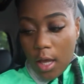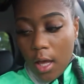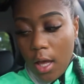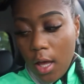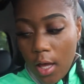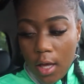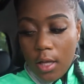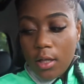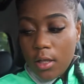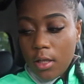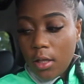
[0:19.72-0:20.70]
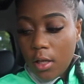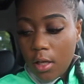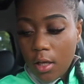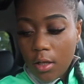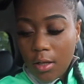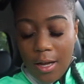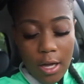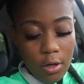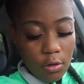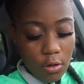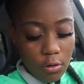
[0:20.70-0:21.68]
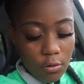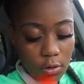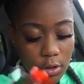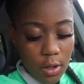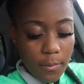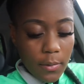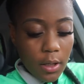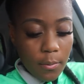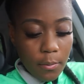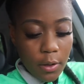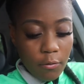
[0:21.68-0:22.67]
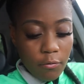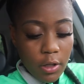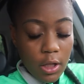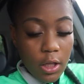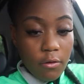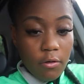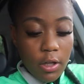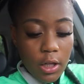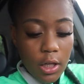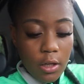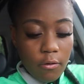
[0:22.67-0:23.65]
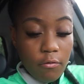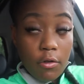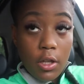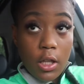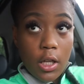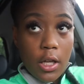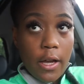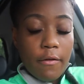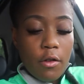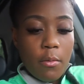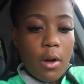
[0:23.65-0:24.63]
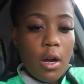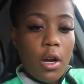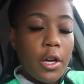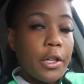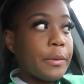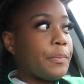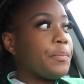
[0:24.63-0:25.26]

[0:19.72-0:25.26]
and I don't know, something been really heavy on my heart.